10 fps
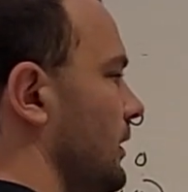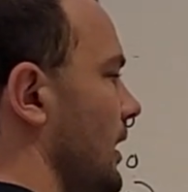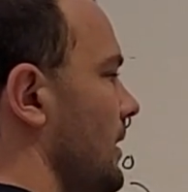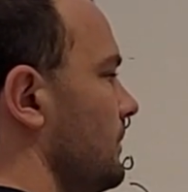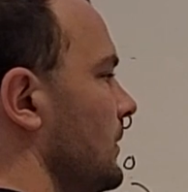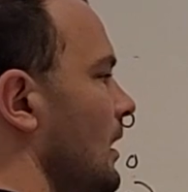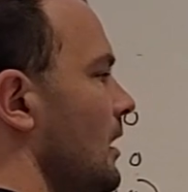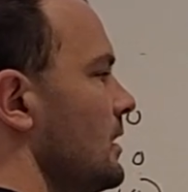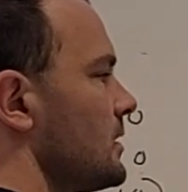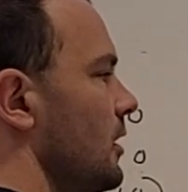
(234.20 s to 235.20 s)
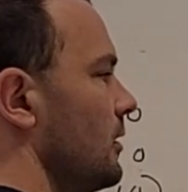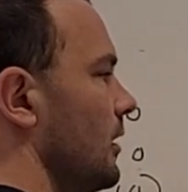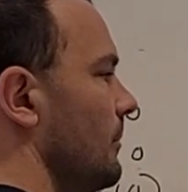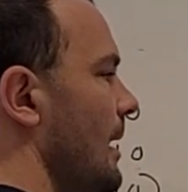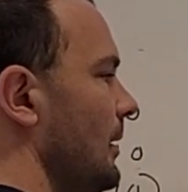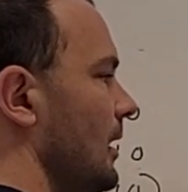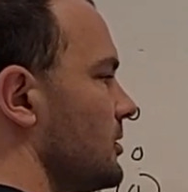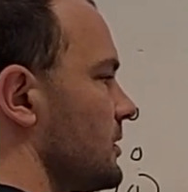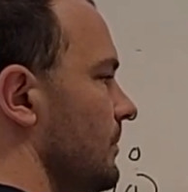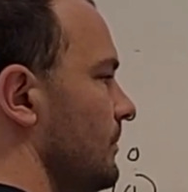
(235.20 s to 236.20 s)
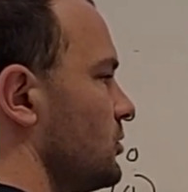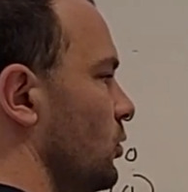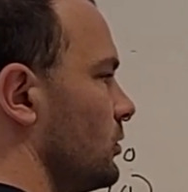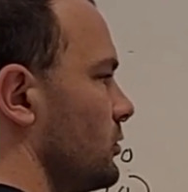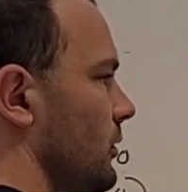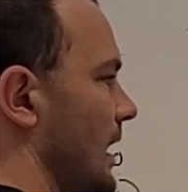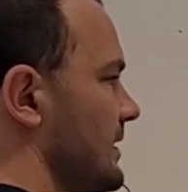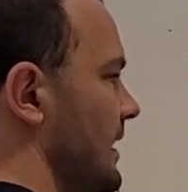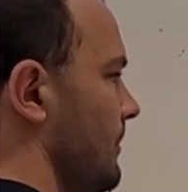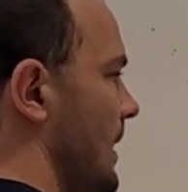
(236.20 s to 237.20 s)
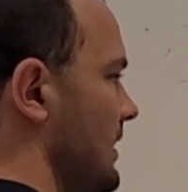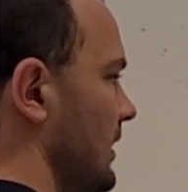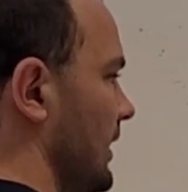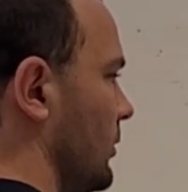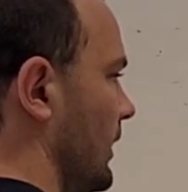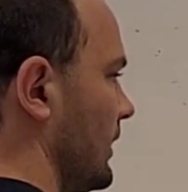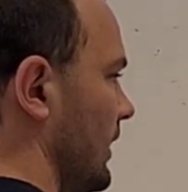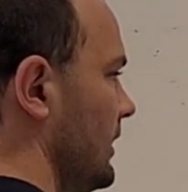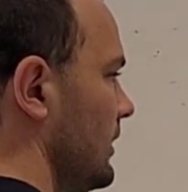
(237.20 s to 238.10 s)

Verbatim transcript: Okay? So maybe I just talk through that step manually quickly.